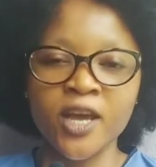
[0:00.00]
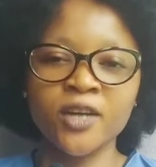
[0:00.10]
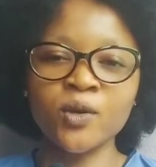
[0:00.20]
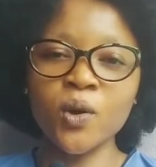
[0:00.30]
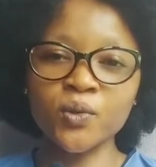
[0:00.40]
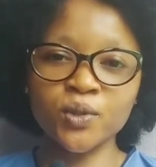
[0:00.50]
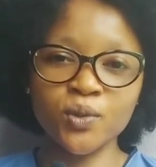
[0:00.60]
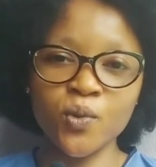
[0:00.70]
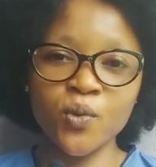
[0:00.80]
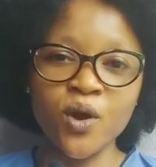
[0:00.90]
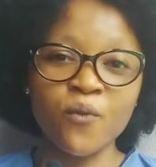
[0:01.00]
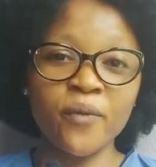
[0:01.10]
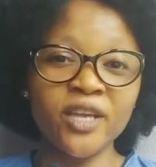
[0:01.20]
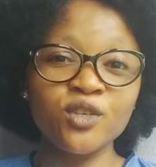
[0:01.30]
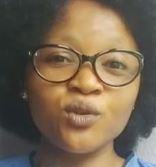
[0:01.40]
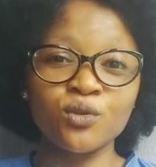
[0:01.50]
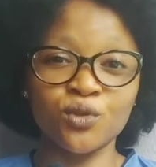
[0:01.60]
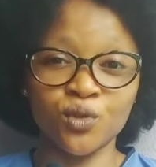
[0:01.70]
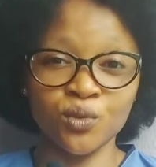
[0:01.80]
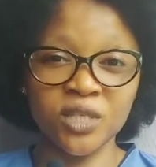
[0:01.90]
And also, when
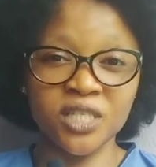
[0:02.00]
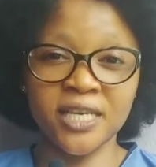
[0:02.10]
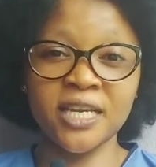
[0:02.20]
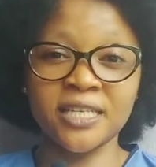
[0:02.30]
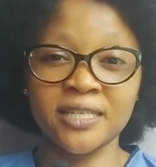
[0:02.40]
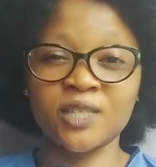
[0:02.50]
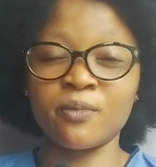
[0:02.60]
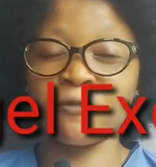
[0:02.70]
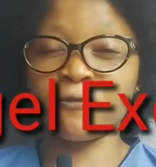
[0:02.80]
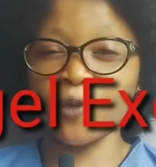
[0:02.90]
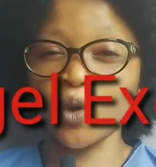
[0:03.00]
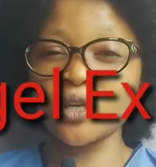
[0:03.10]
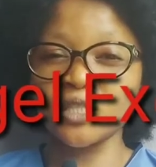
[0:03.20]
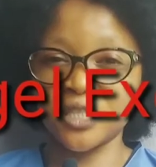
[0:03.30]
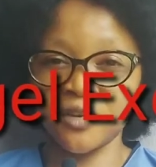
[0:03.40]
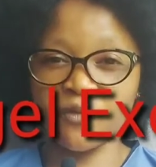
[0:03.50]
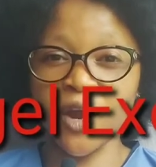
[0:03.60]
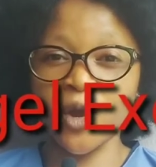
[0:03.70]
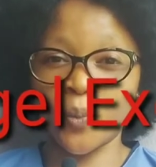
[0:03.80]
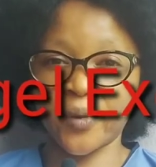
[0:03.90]
you do the Kegel exercises before delivery
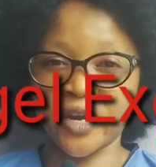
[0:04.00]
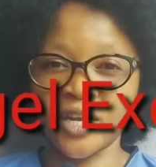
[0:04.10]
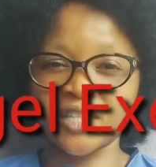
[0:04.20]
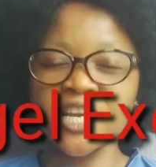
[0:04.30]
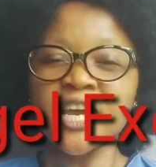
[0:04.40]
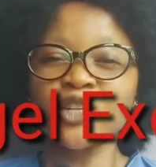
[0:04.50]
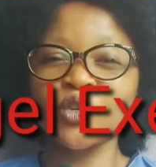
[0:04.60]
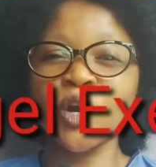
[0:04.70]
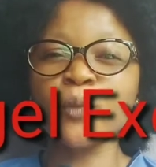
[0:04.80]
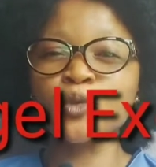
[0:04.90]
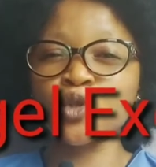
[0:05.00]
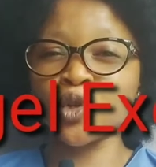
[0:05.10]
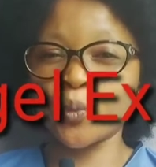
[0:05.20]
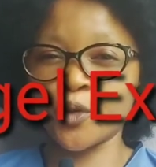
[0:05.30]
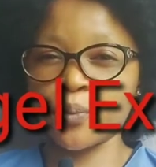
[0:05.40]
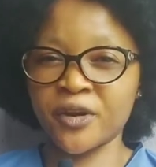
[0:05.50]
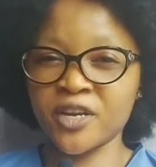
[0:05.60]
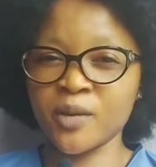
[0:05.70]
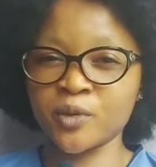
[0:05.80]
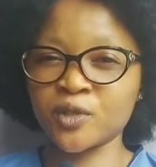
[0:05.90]
while you're pregnant, it will help to tone up your
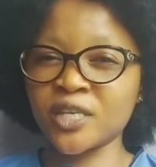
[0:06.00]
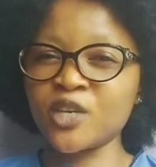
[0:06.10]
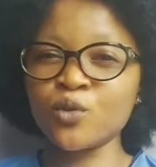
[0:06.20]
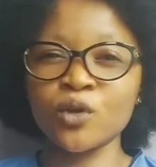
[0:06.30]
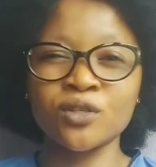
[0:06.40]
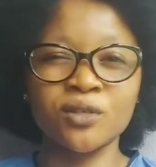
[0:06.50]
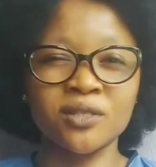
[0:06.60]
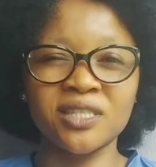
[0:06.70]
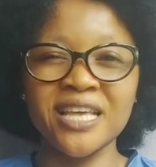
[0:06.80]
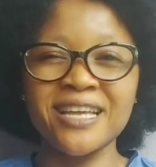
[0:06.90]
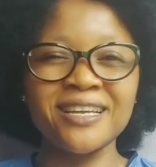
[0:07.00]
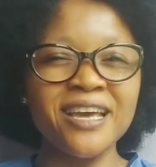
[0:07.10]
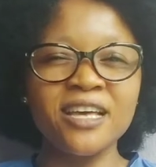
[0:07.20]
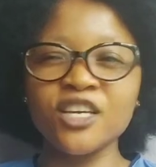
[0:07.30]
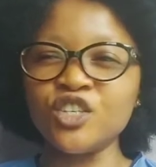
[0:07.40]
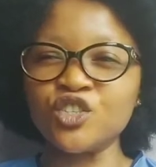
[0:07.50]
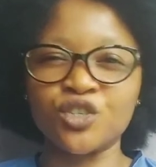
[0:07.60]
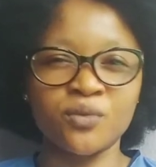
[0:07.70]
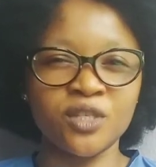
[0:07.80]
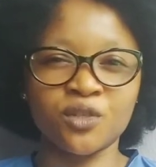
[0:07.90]
perineum muscles and you will not sustain
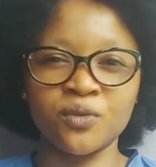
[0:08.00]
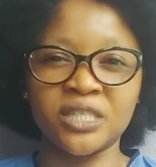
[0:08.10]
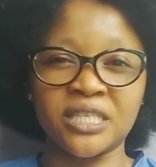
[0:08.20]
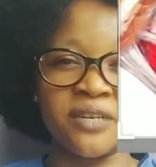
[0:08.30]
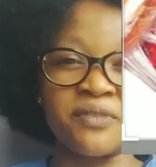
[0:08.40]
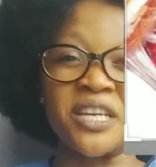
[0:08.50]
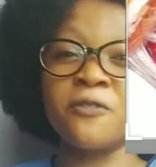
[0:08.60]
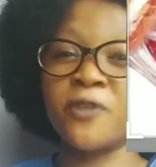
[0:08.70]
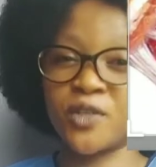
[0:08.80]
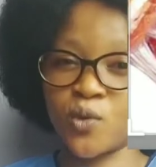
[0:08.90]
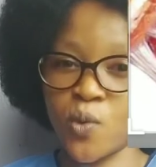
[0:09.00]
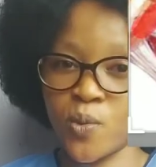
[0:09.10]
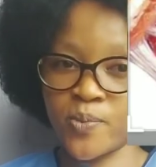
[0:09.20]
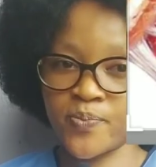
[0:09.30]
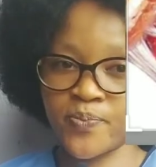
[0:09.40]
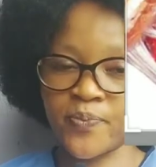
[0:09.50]
injuries during delivery, if at all.